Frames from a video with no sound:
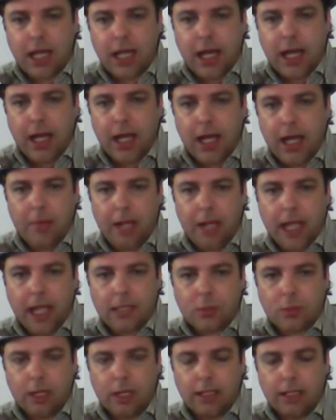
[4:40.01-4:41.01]

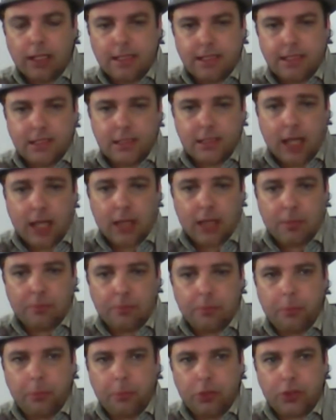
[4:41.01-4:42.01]
as well as I'll
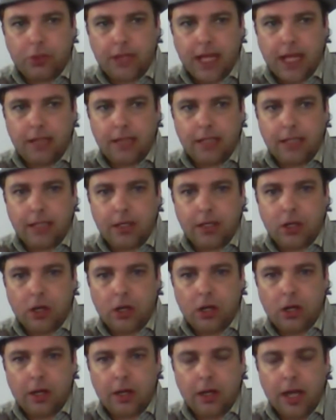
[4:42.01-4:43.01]
put that link
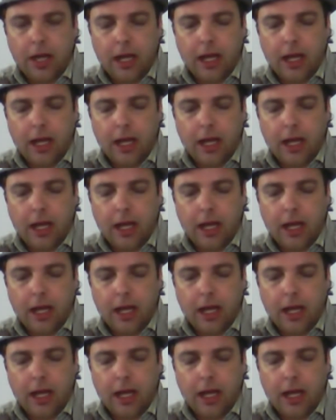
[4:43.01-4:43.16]
on